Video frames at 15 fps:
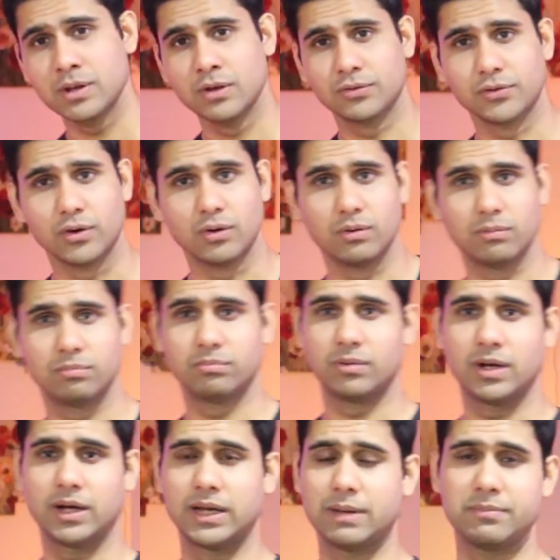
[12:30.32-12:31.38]
So
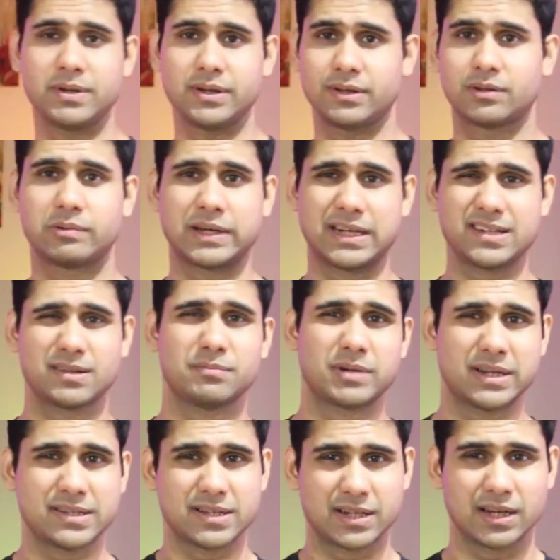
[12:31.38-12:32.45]
let me quickly
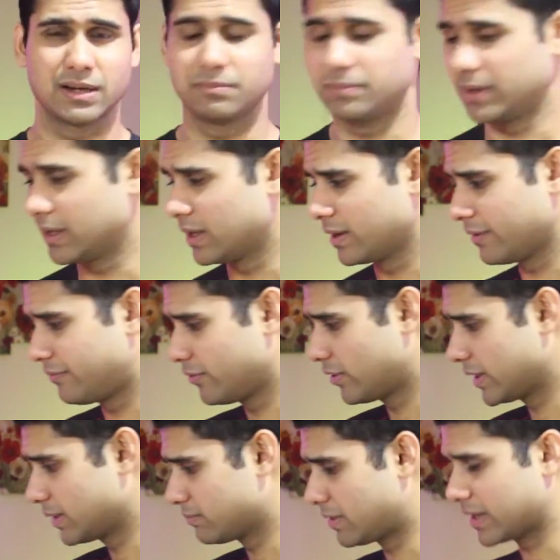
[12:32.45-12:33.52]
summarize it up. If you're
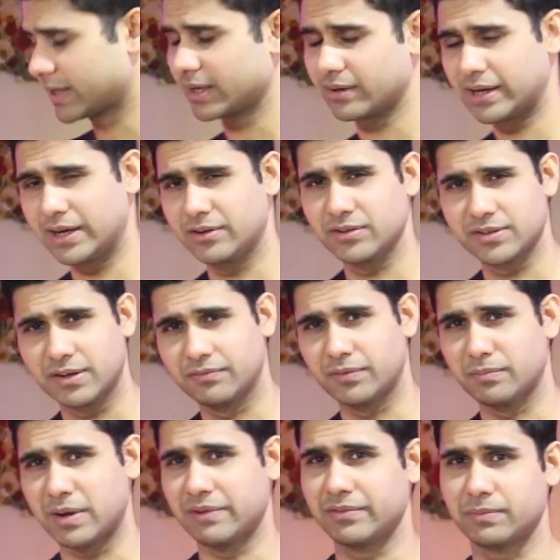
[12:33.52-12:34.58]
in the market to get yourself
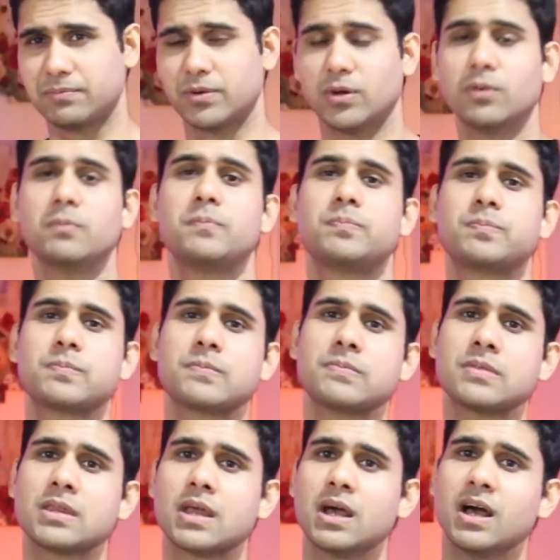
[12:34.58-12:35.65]
a Mavic Pro,
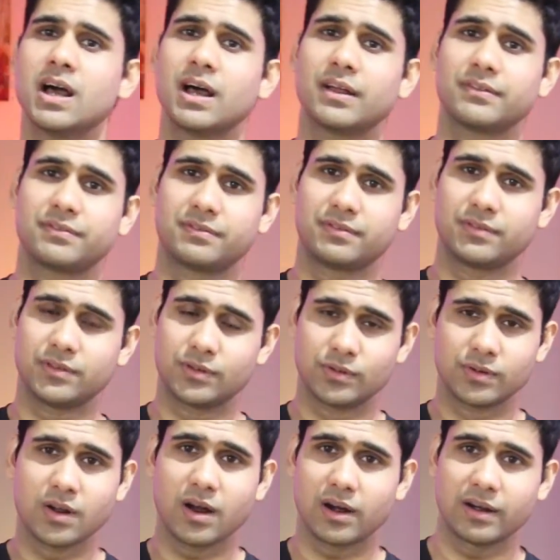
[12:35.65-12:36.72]
do
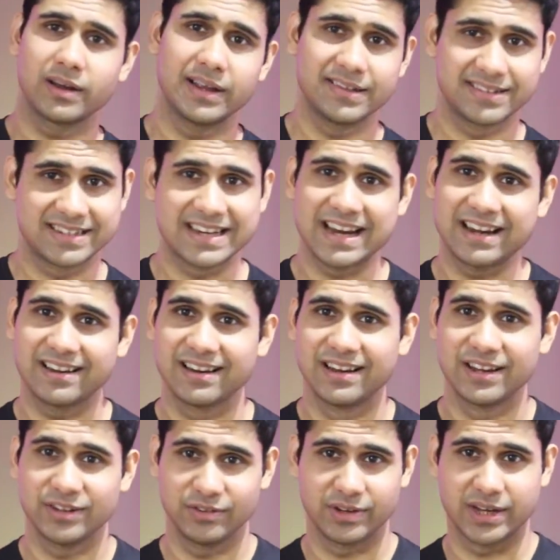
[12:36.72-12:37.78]
not hesitate.
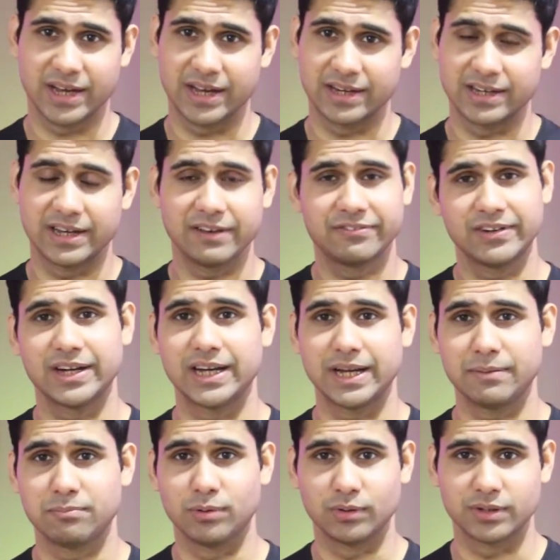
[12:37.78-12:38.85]
You can
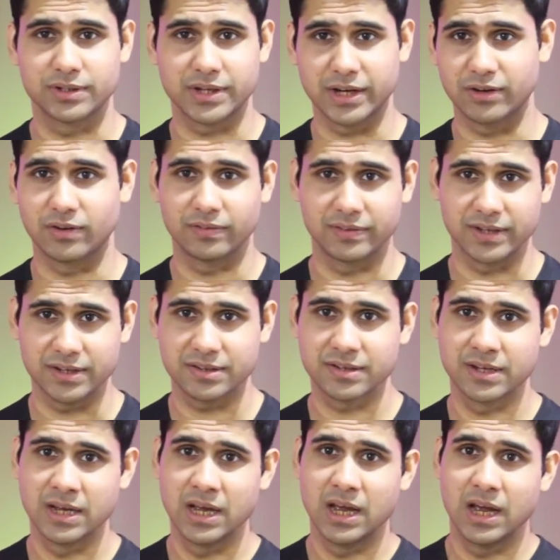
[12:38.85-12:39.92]
definitely pull the trigger on
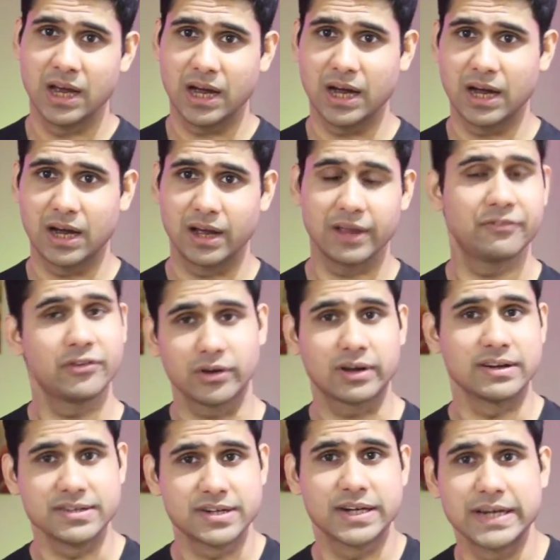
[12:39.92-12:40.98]
this. If you're
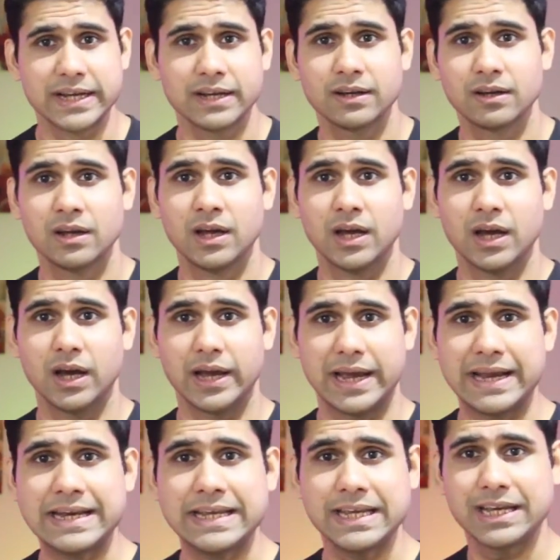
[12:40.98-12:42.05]
considering
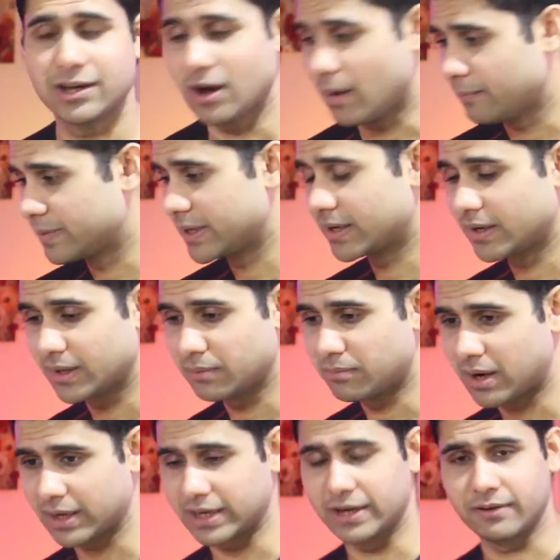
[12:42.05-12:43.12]
any competitor in the
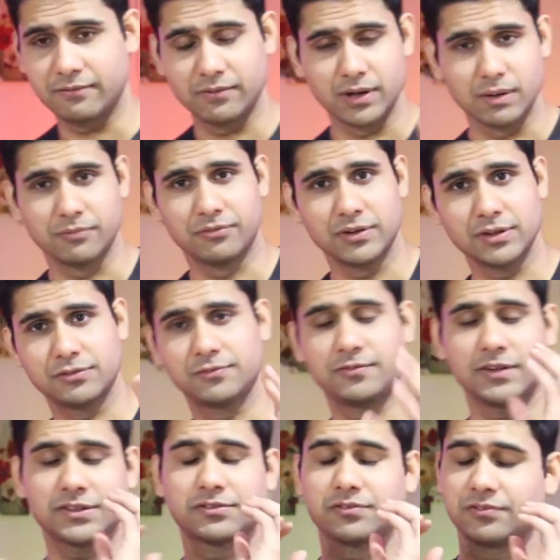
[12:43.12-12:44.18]
market, no,
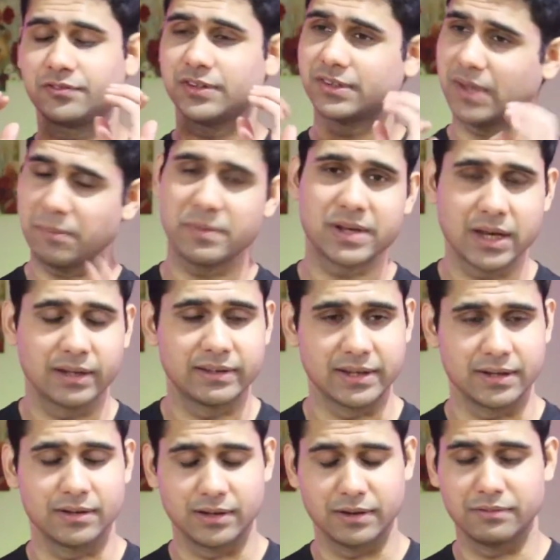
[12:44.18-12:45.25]
first let me tell
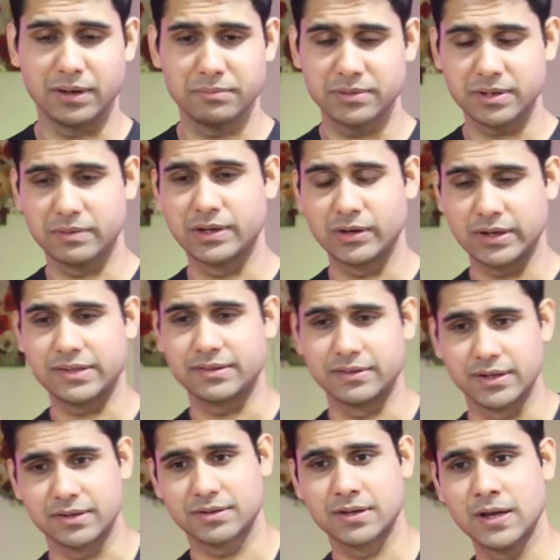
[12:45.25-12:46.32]
you guys
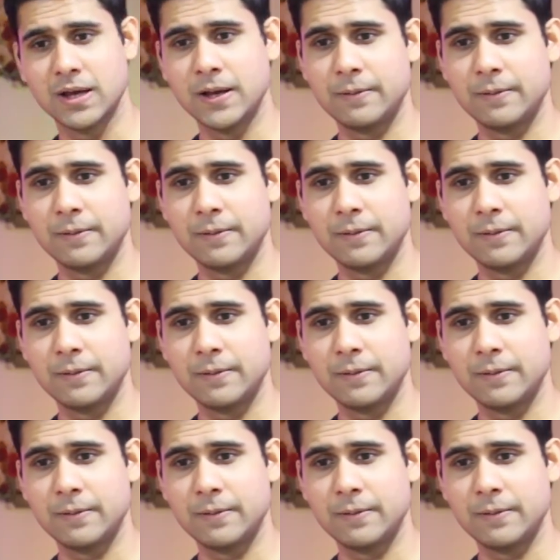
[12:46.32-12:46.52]
this.